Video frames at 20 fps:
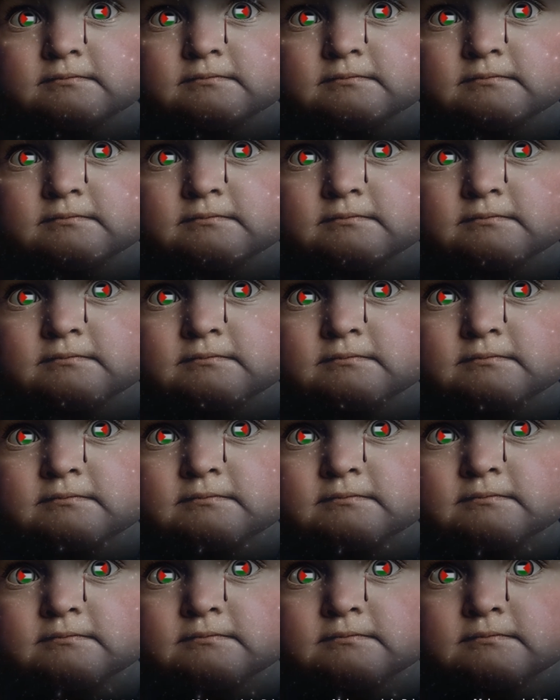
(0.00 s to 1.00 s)

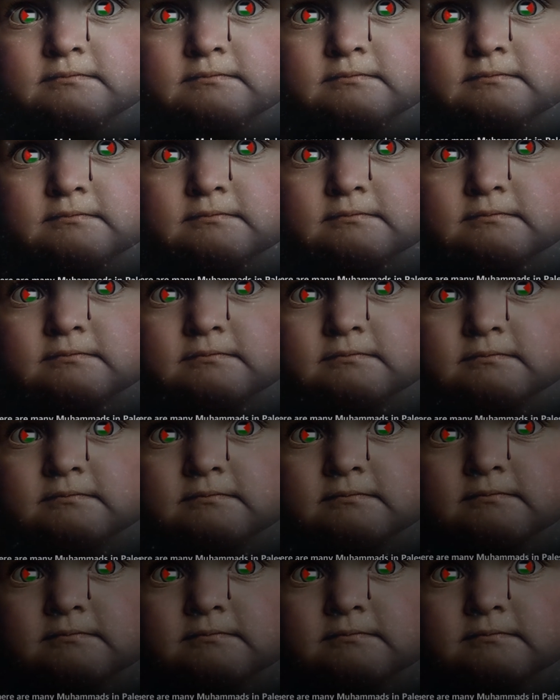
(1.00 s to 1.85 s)
[no speech]